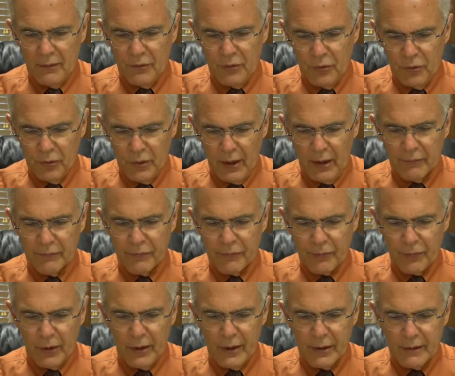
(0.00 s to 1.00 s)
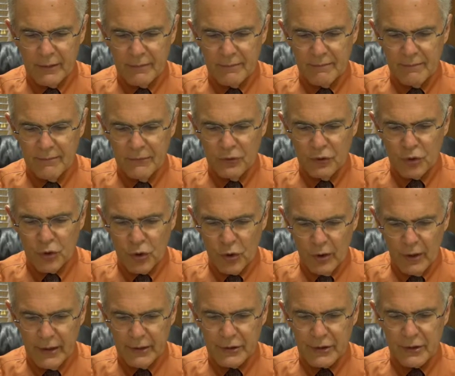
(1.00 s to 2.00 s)
Do not fret,
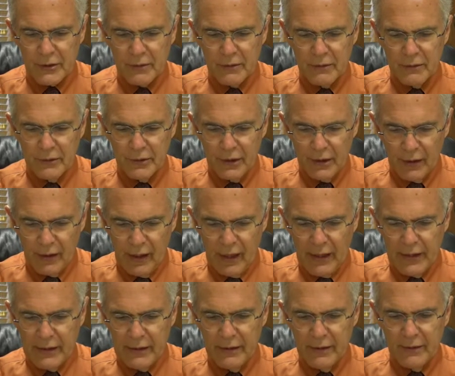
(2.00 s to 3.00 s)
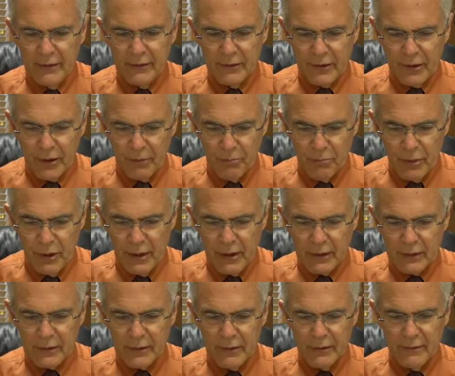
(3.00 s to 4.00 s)
trust, delight,
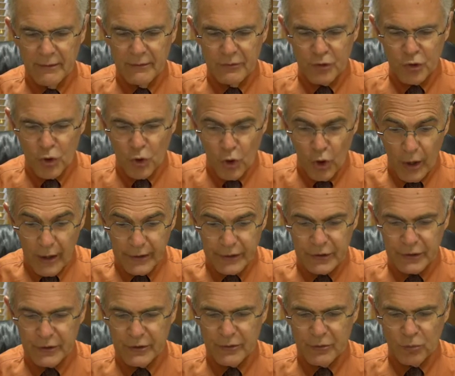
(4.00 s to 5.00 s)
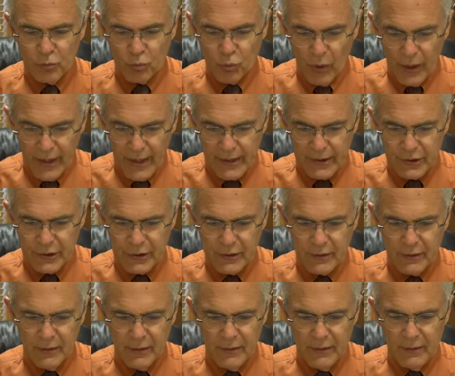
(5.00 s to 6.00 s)
commit, trust,
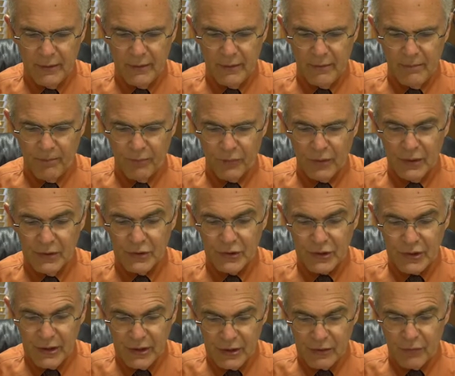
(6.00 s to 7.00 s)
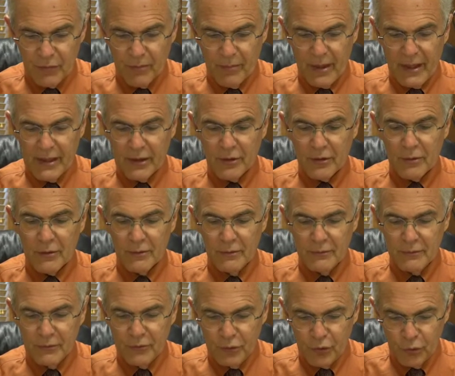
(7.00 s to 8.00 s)
rest, cease from anger,
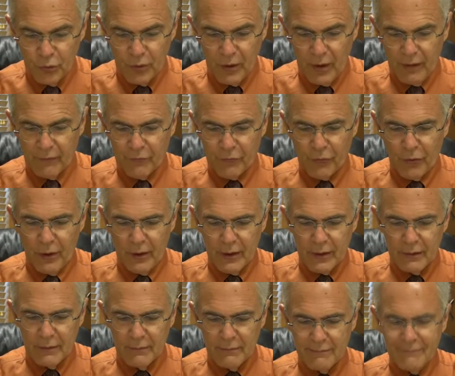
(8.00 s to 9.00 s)
do not fret.